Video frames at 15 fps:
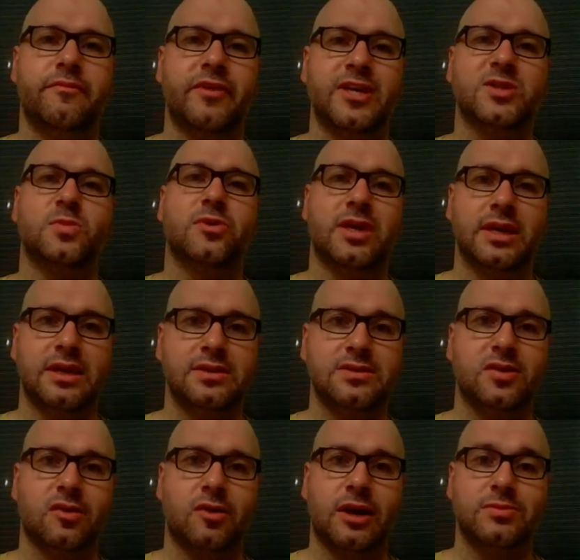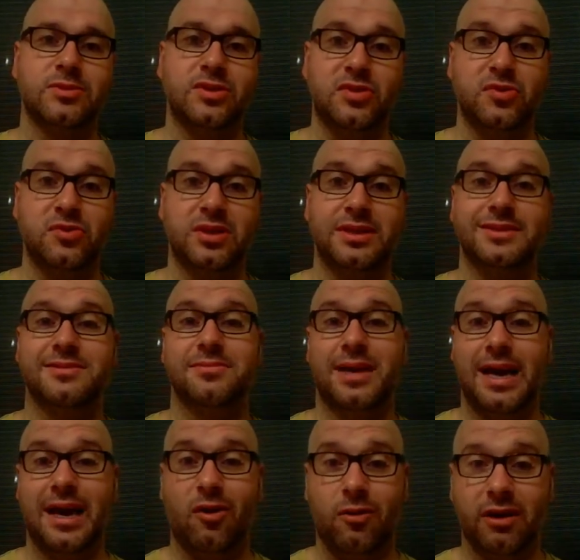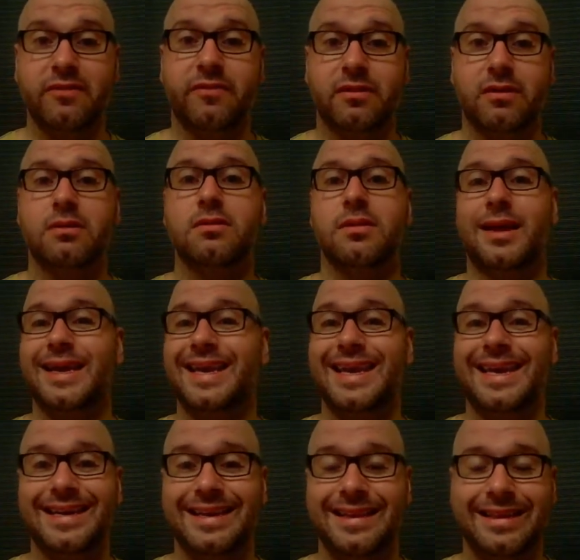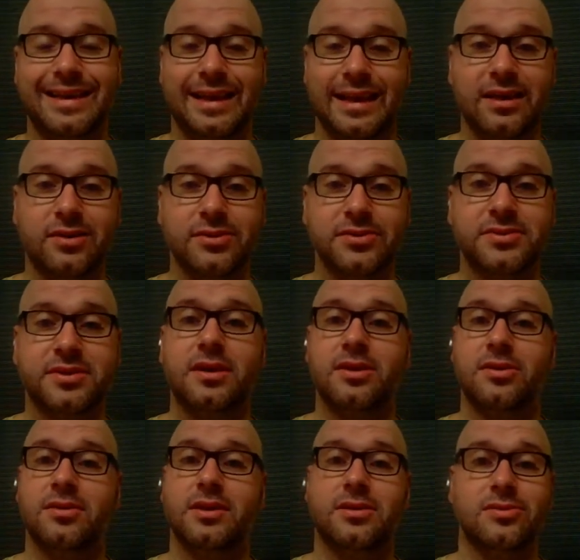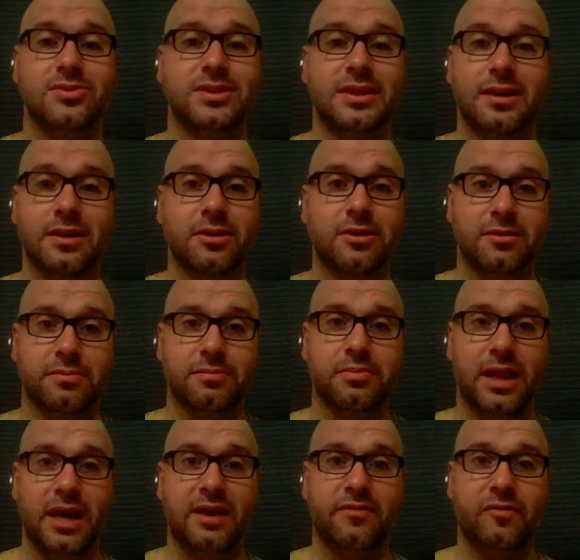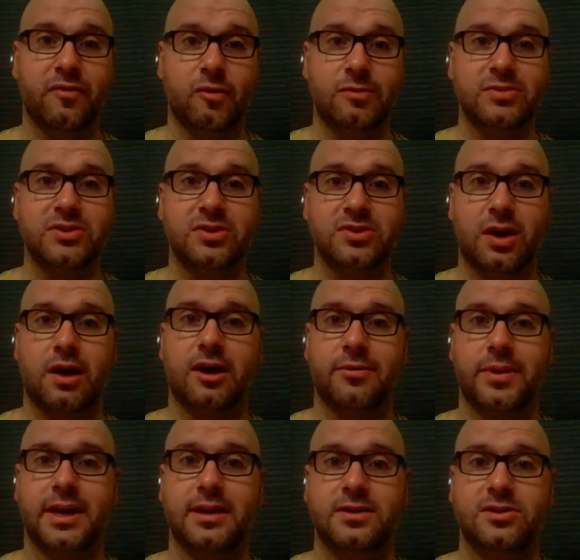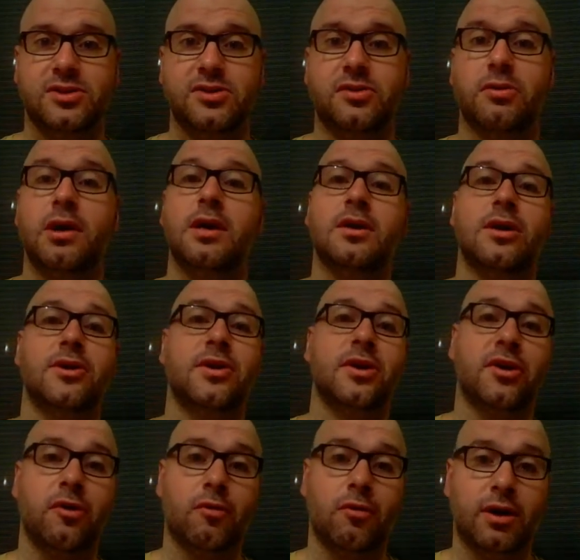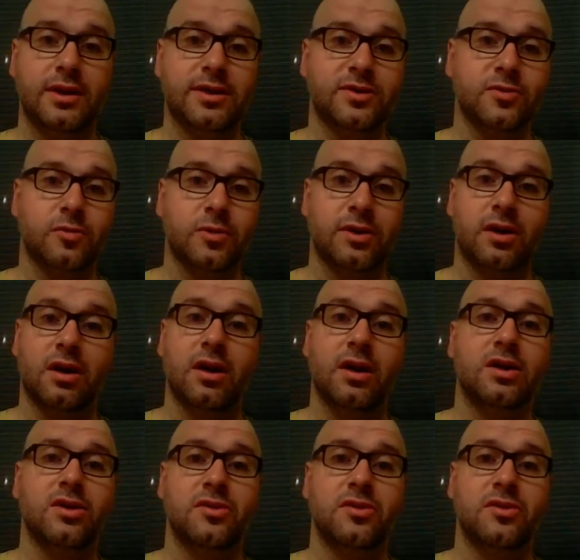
Facebook and Instagram to do this. However, like anything else, you can use the other platforms to talk about it too. You can go on to Twitter.